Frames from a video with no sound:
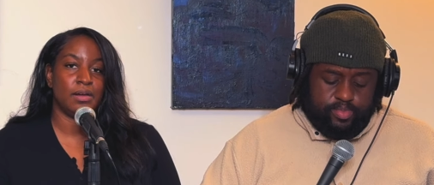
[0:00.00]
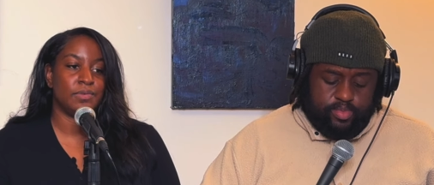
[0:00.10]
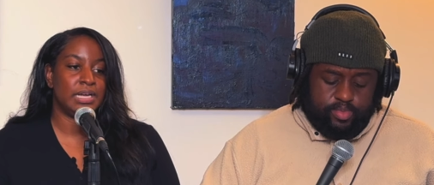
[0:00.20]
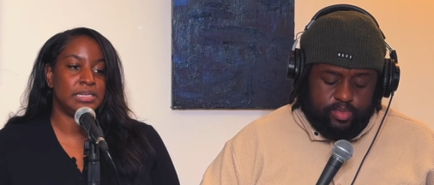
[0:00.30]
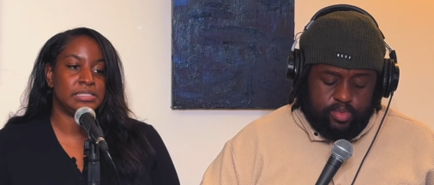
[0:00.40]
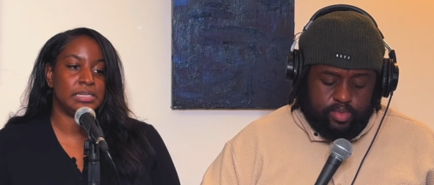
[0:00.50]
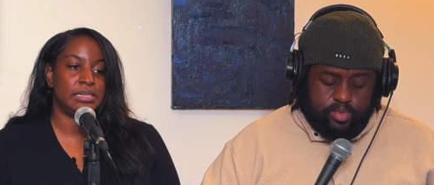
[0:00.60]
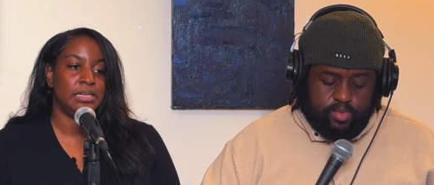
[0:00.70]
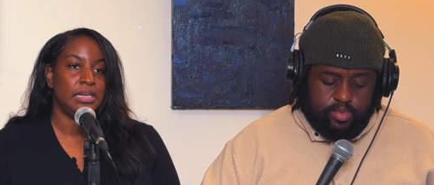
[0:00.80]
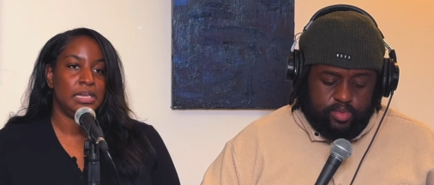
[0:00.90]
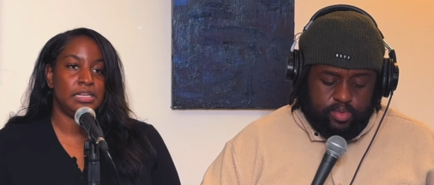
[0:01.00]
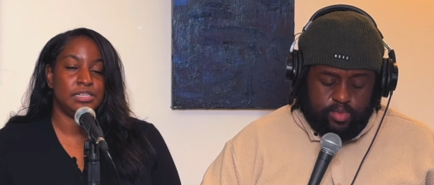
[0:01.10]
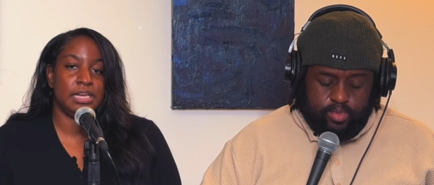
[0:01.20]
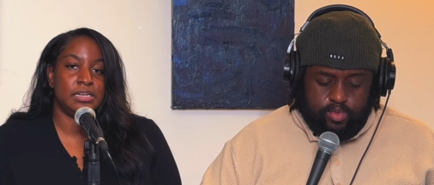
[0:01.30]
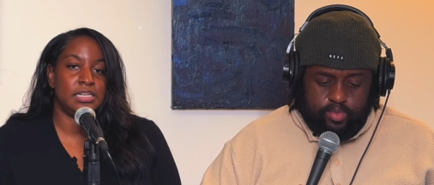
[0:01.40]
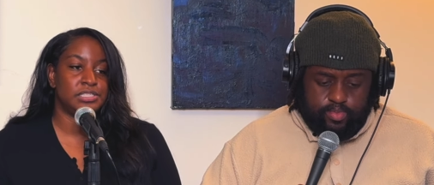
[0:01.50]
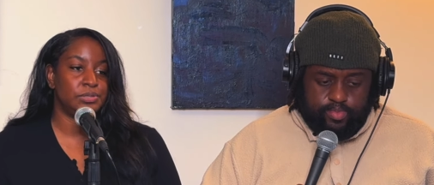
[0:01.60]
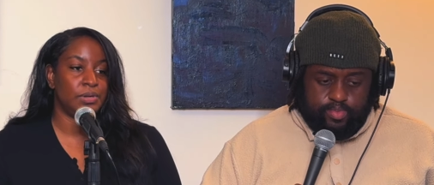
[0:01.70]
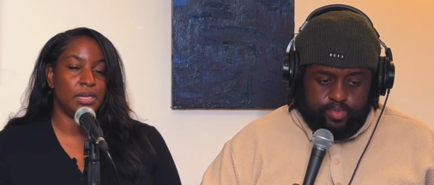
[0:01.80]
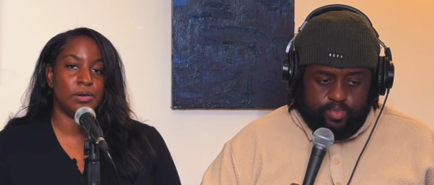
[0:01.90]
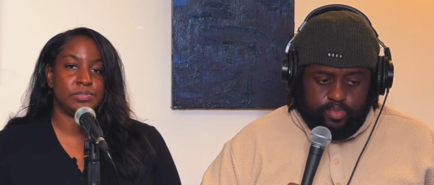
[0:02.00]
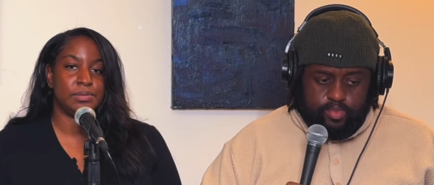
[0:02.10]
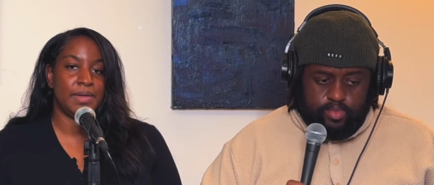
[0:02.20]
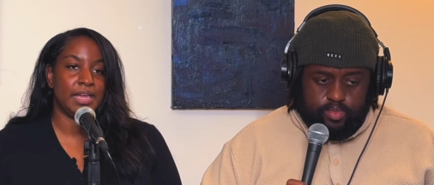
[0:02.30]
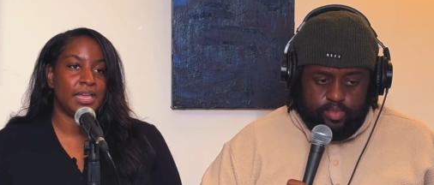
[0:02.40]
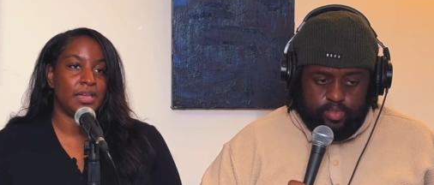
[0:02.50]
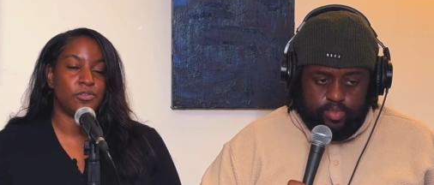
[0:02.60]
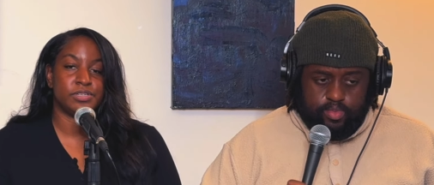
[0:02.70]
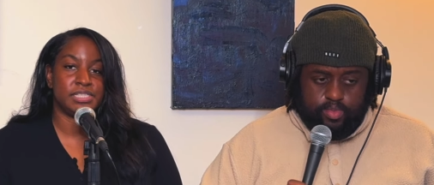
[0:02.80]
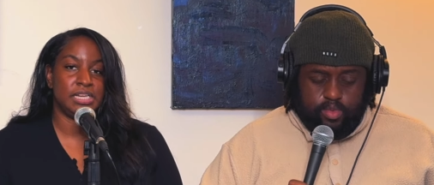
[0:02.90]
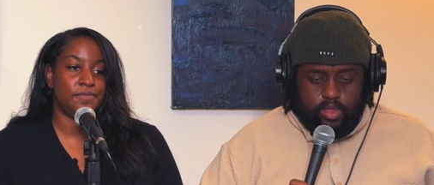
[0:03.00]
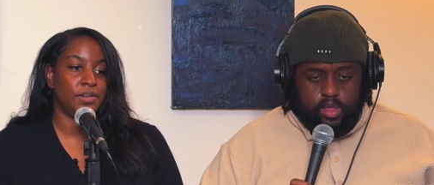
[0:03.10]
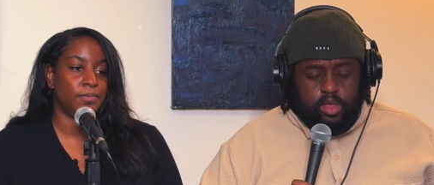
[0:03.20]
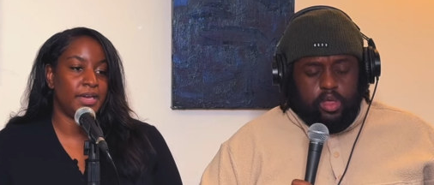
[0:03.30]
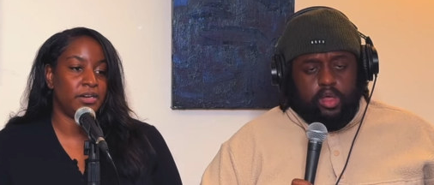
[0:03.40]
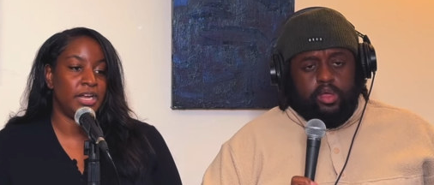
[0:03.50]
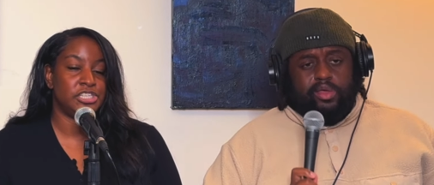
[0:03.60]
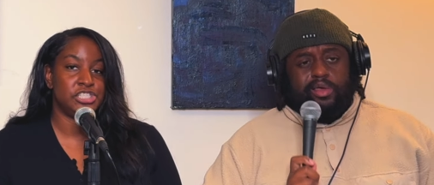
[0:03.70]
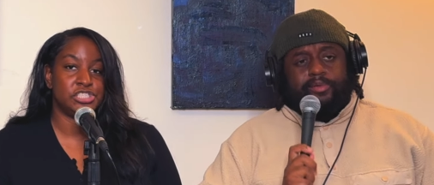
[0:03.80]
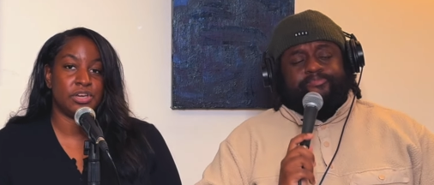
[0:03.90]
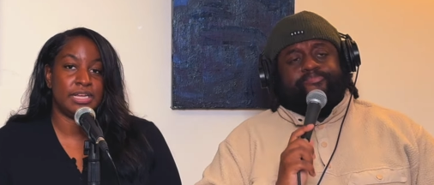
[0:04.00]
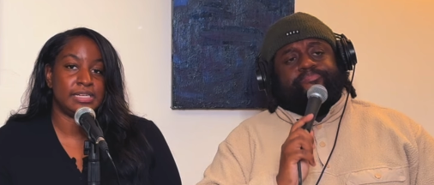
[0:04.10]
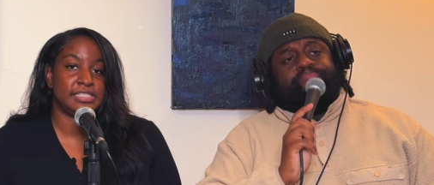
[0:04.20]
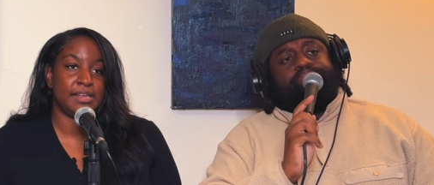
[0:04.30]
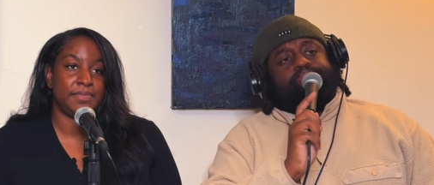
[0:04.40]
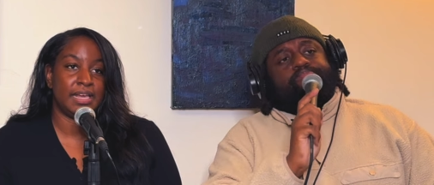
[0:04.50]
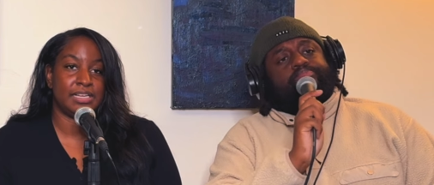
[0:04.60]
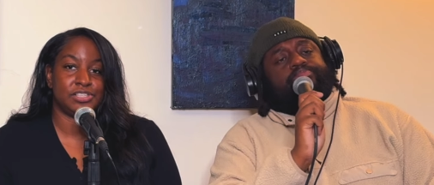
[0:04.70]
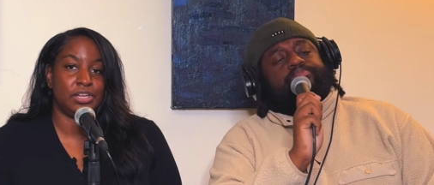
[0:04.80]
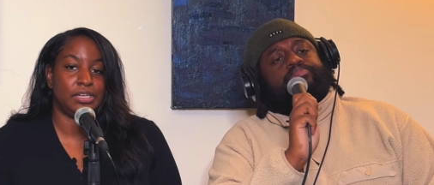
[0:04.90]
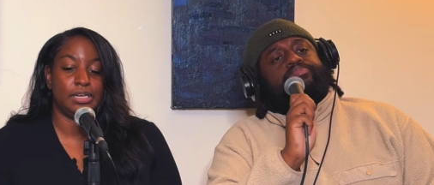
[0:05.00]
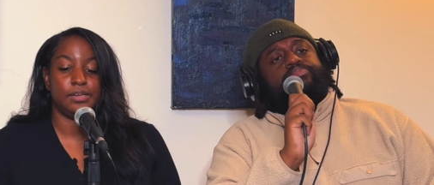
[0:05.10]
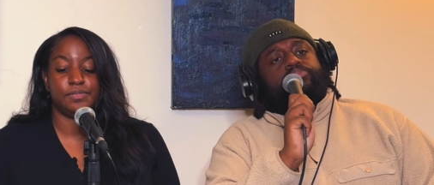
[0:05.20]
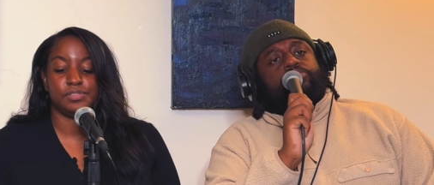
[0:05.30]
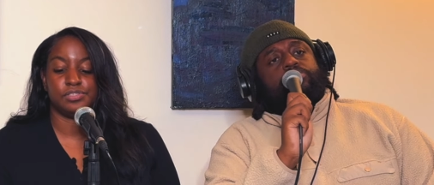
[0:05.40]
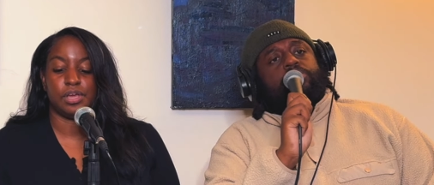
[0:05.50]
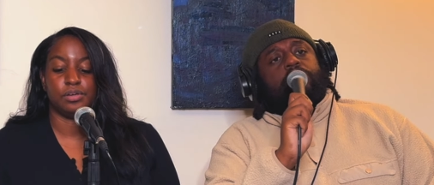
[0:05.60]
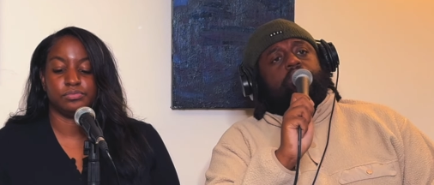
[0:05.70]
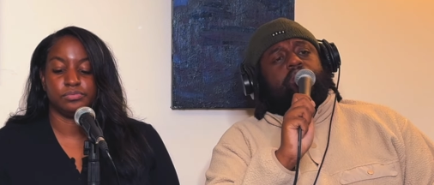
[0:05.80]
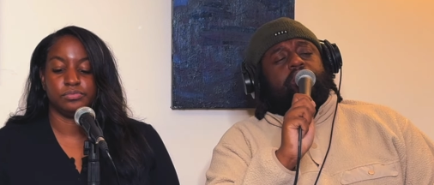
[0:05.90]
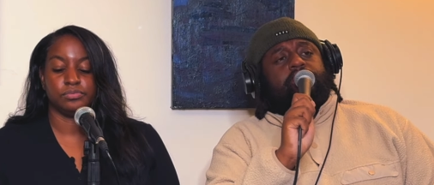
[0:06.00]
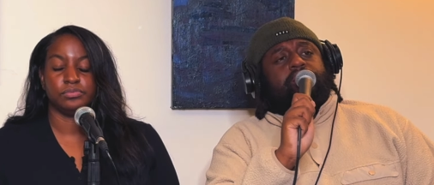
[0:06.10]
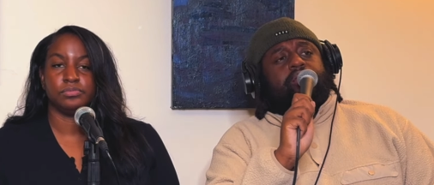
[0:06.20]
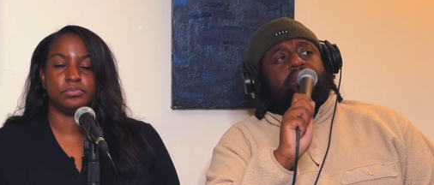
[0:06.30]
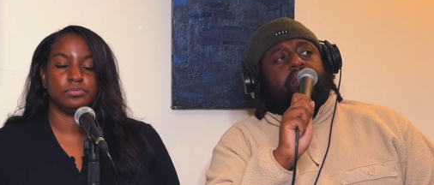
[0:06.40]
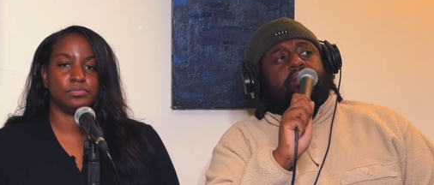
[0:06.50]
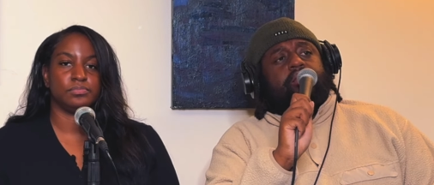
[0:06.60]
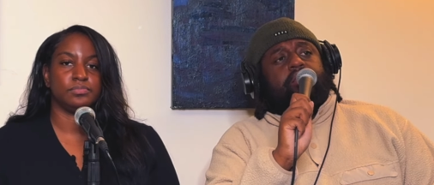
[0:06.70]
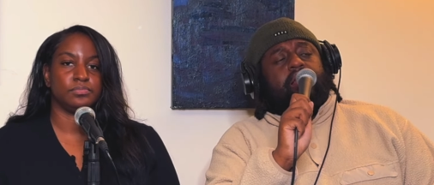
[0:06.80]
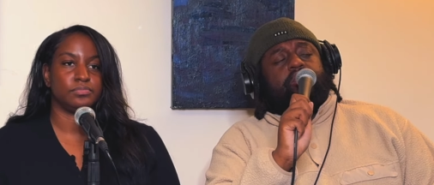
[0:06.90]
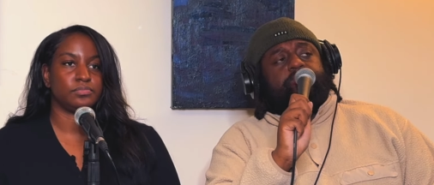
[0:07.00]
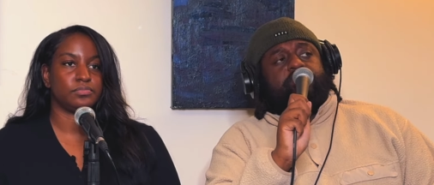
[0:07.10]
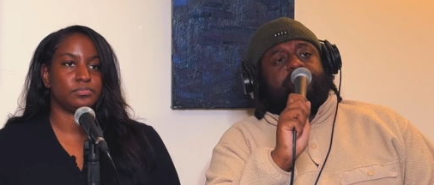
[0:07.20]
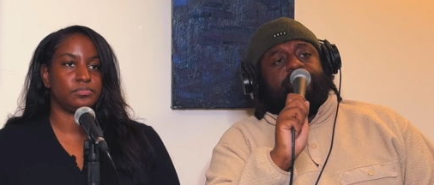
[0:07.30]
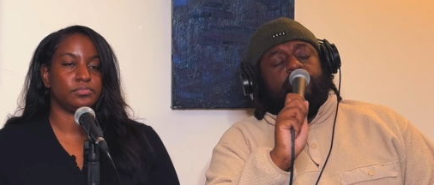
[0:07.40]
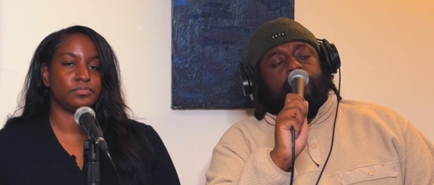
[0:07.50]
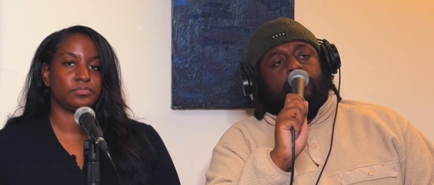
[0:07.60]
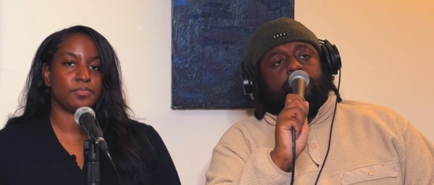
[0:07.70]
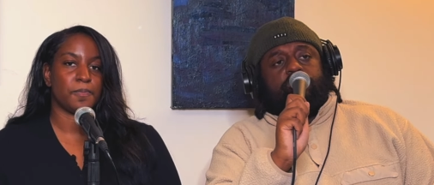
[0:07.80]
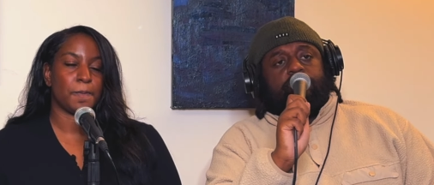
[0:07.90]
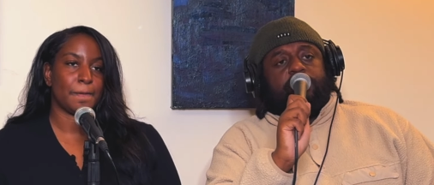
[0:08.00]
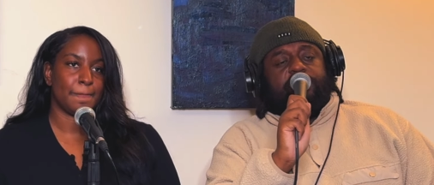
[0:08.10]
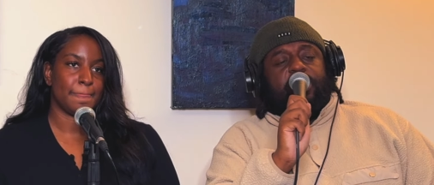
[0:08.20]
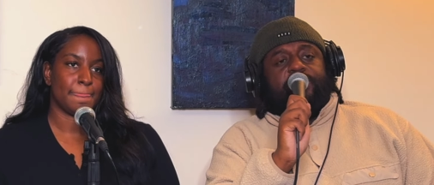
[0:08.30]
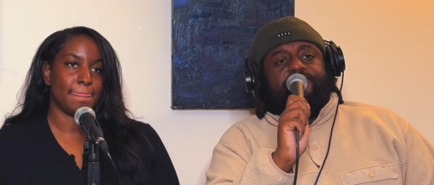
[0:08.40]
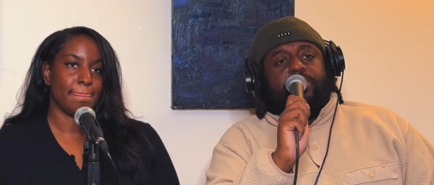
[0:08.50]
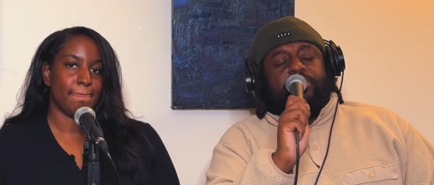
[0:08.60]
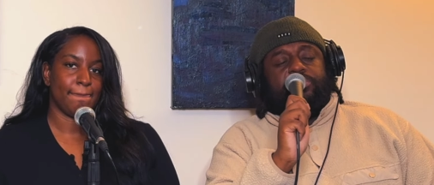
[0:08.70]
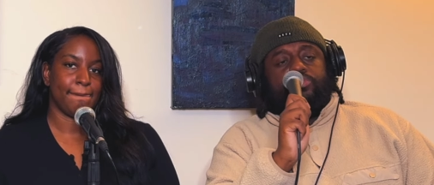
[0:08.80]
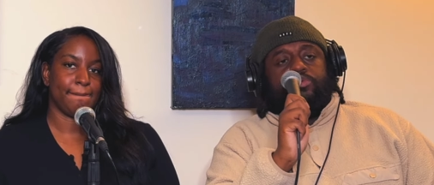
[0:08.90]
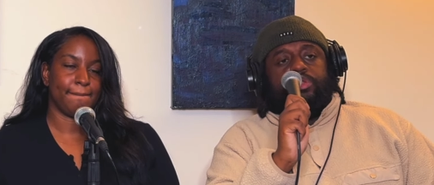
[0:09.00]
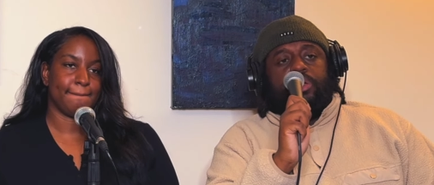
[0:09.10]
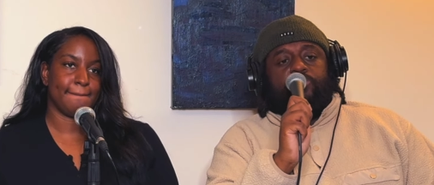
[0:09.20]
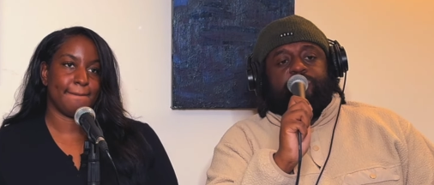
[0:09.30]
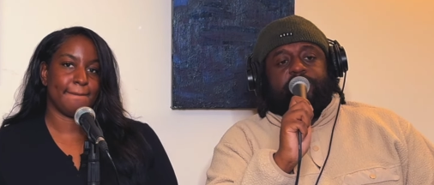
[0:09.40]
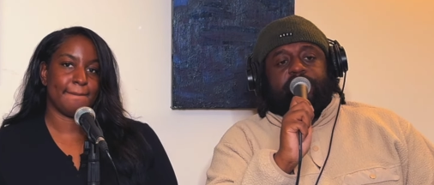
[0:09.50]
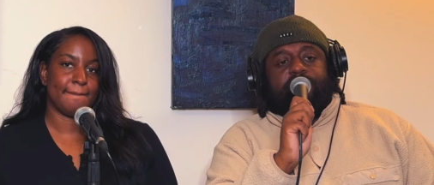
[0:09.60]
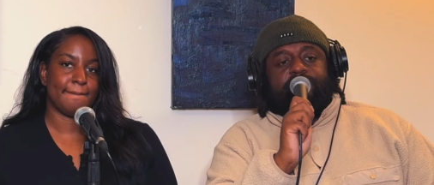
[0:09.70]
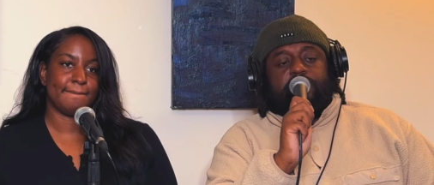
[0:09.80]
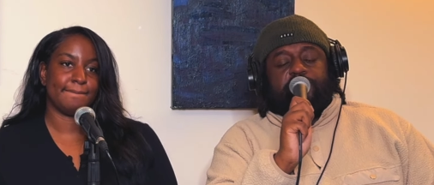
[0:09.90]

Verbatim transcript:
Speaker 1: rings and and getting in the studio to make Kristina feel better, and yeah. she's going to accept that as good enough. So. Yeah.
Speaker 2: N- not mm-hmm. not to break the fourth wall too much. I feel like this storyline was played out for the